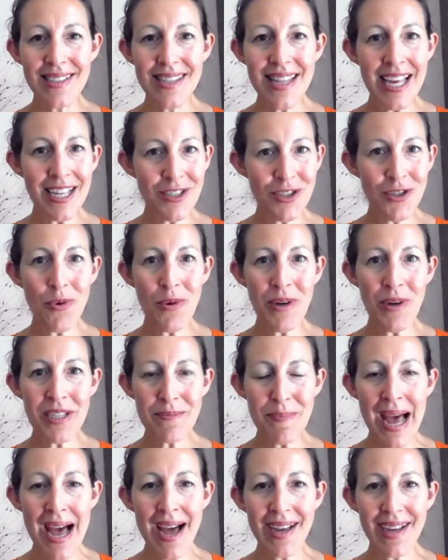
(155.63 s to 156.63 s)
then
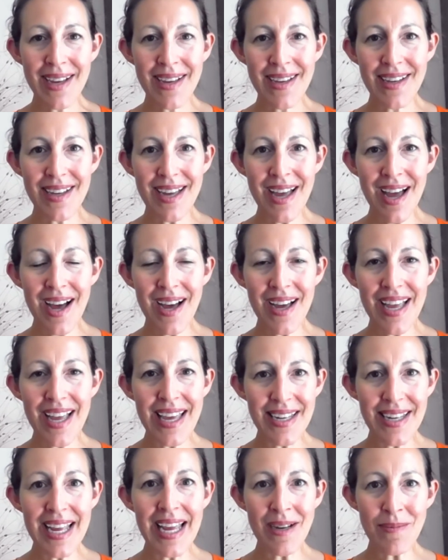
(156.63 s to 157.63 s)
joined back uh,
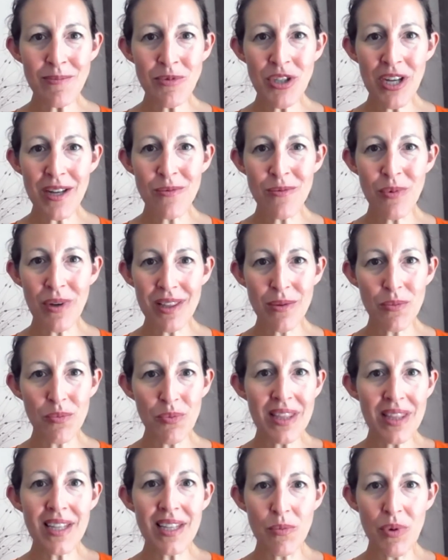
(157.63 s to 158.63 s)
at Amgen with, with,